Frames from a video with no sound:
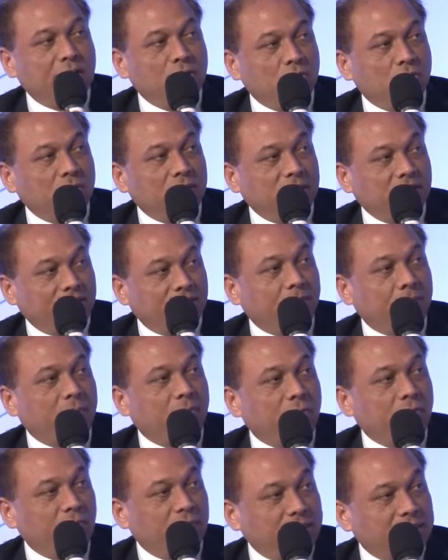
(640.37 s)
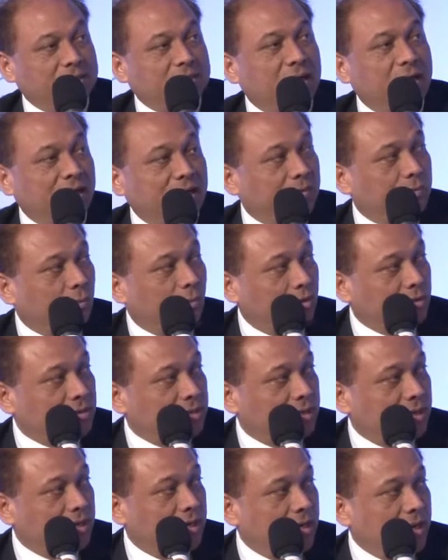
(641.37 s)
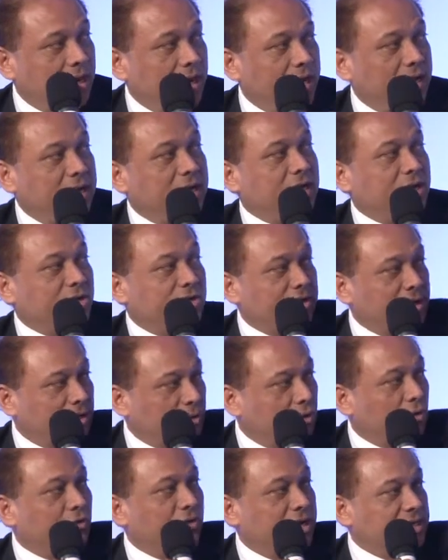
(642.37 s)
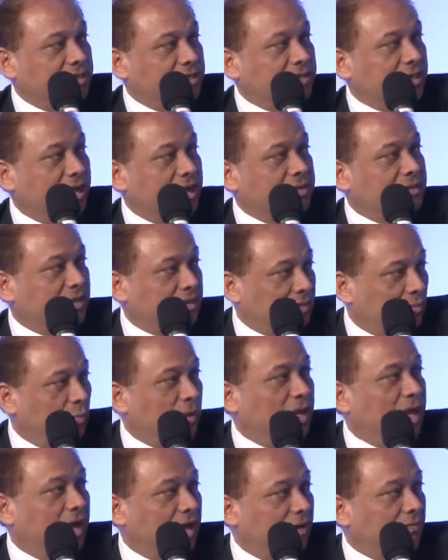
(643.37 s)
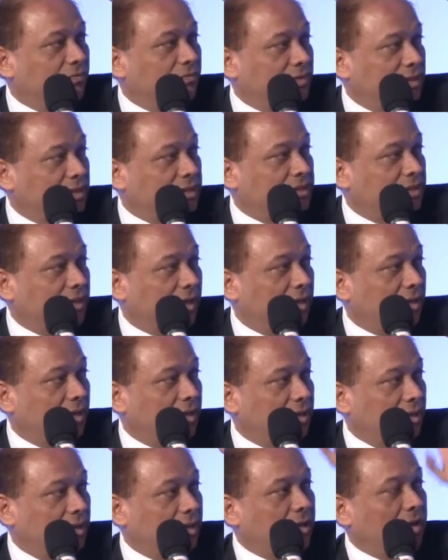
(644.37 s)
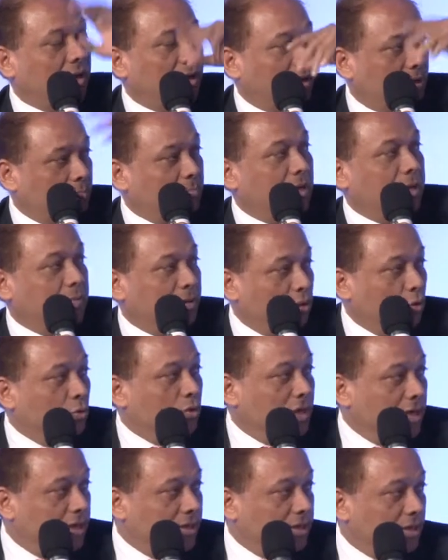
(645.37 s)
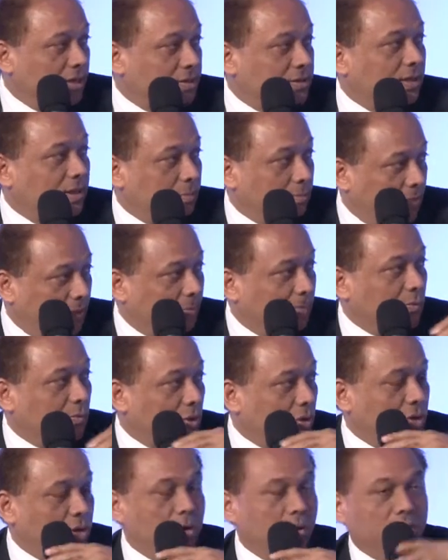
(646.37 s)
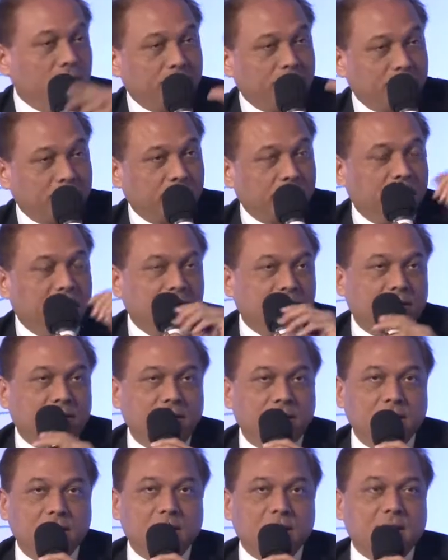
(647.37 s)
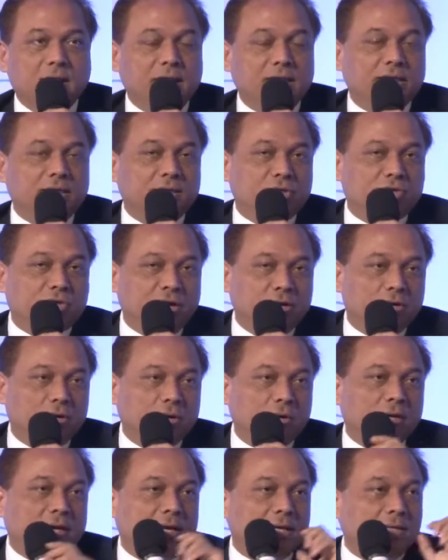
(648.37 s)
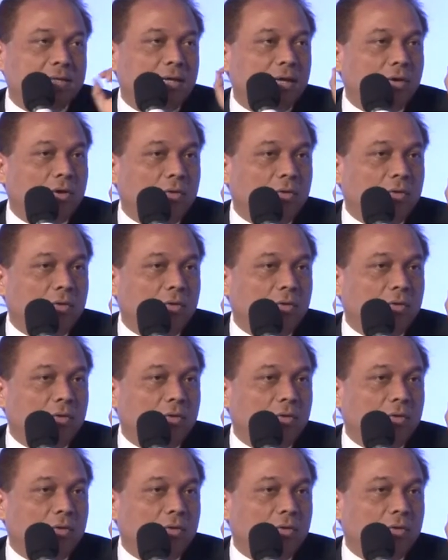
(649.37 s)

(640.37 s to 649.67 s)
know enough about where the talent was, any country that could raise its hand since we have this thing and maybe you need this thing, people would go. So here, I think try to look at